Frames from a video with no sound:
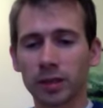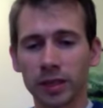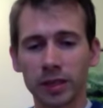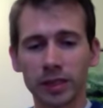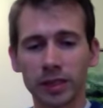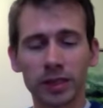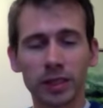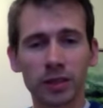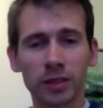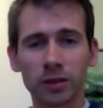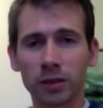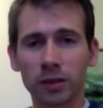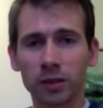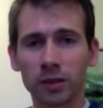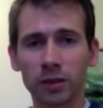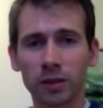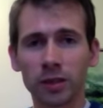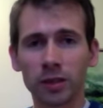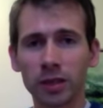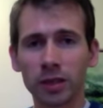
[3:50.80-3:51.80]
I said
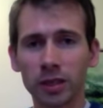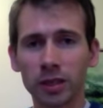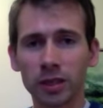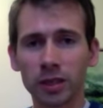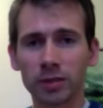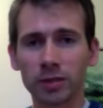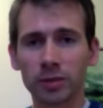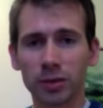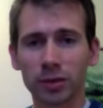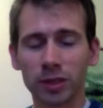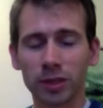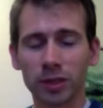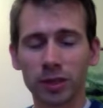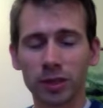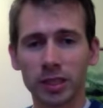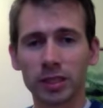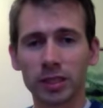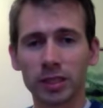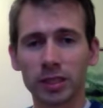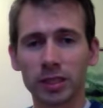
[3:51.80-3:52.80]
earlier, clubs,
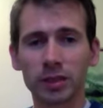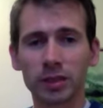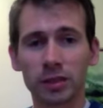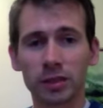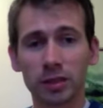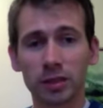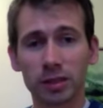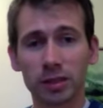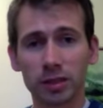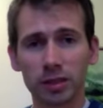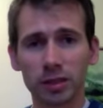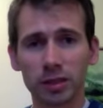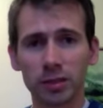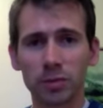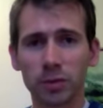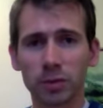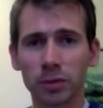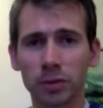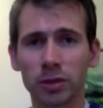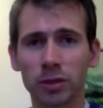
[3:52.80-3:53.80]
organizations,
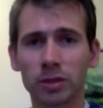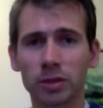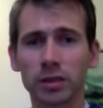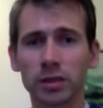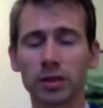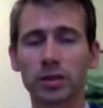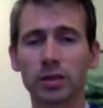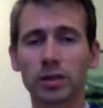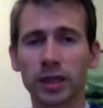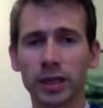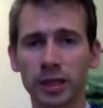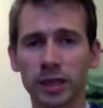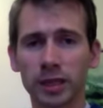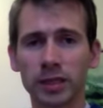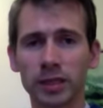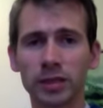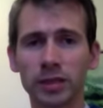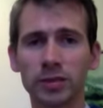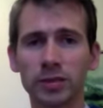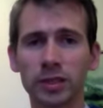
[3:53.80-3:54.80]
sports,
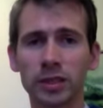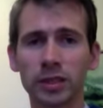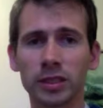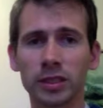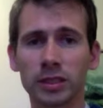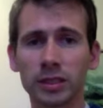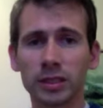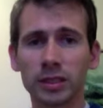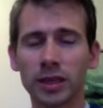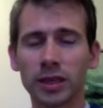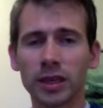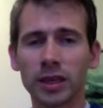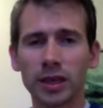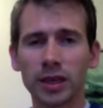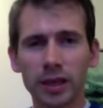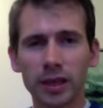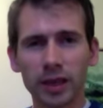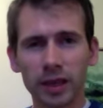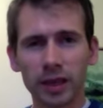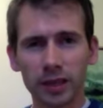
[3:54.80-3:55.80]
activities,
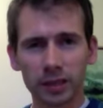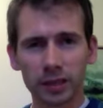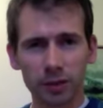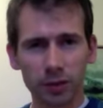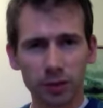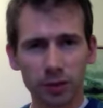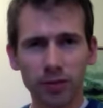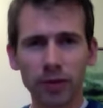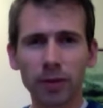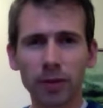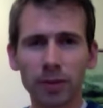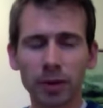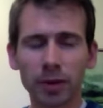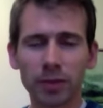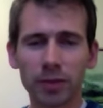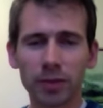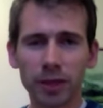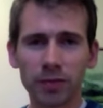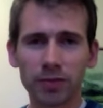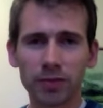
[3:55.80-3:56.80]
any sort of
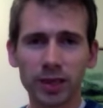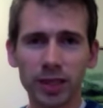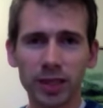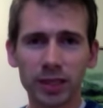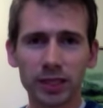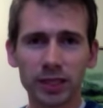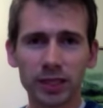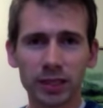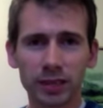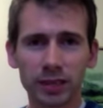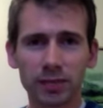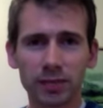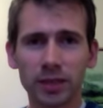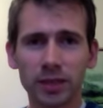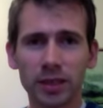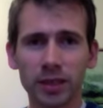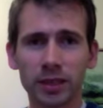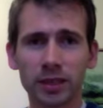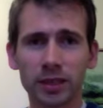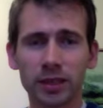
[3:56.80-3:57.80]
upcoming events
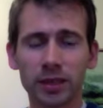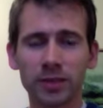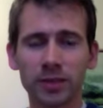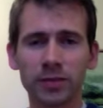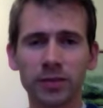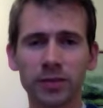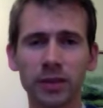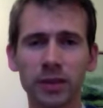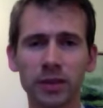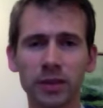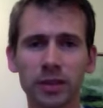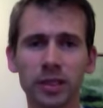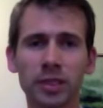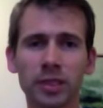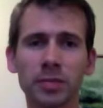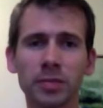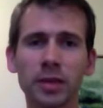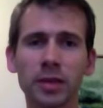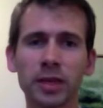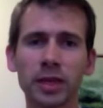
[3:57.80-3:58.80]
that you feel need
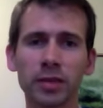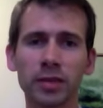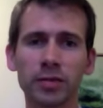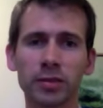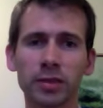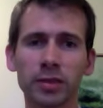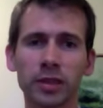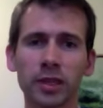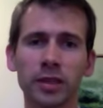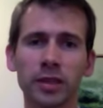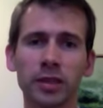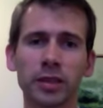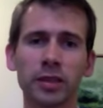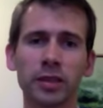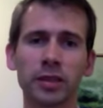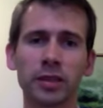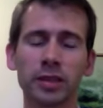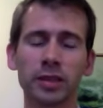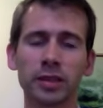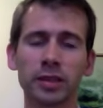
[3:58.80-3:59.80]
to be covered,
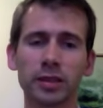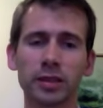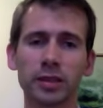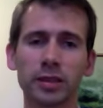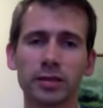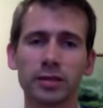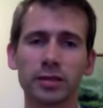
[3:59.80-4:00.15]
anything that